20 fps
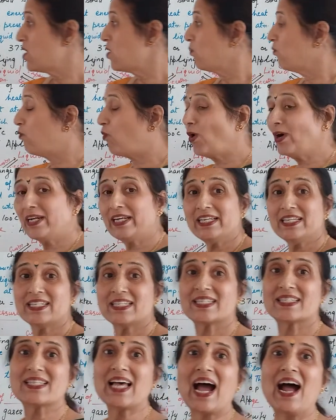What
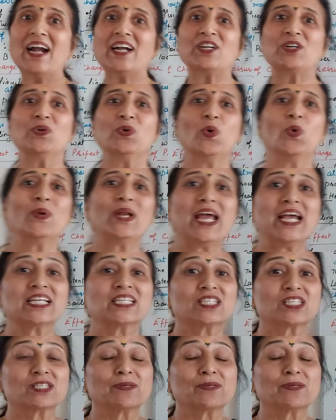is that known as?